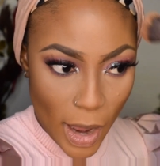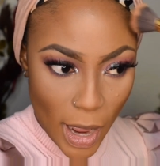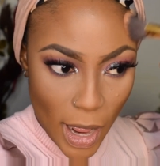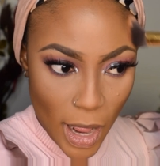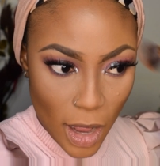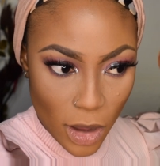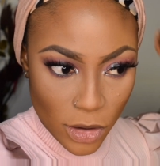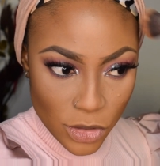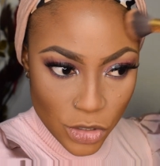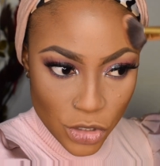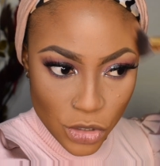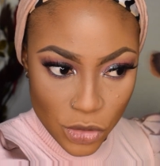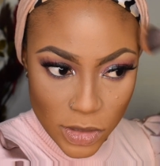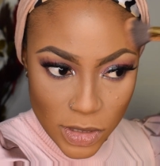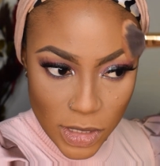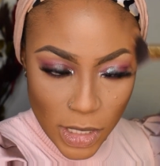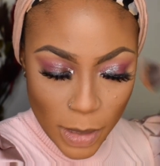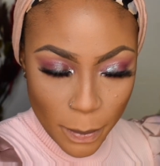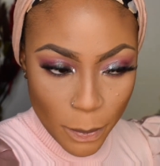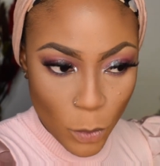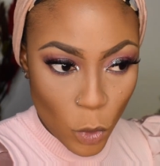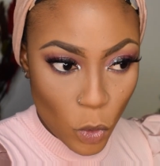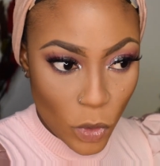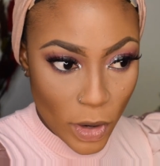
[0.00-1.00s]
I was
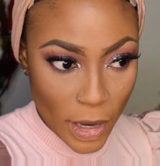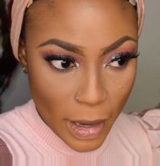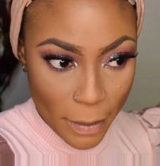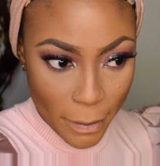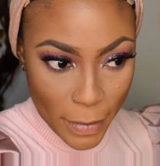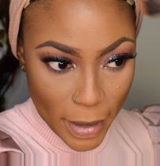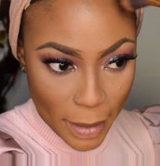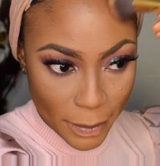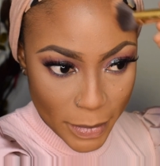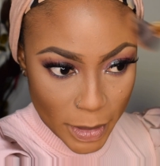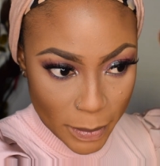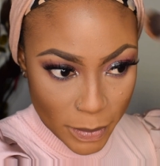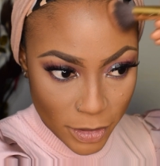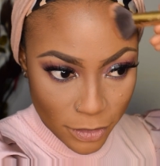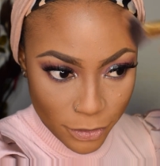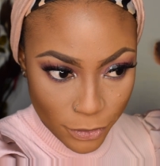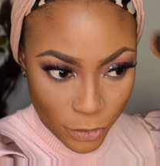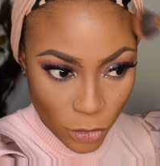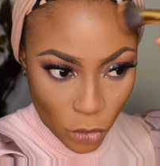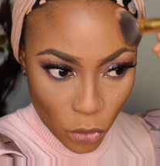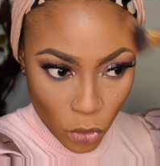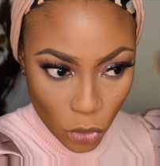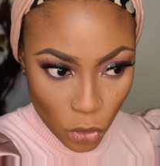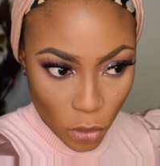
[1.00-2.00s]
using Mocha Mami
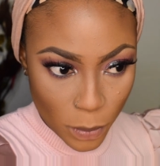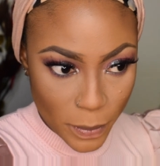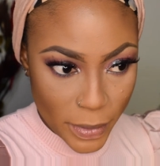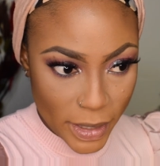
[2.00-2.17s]
before,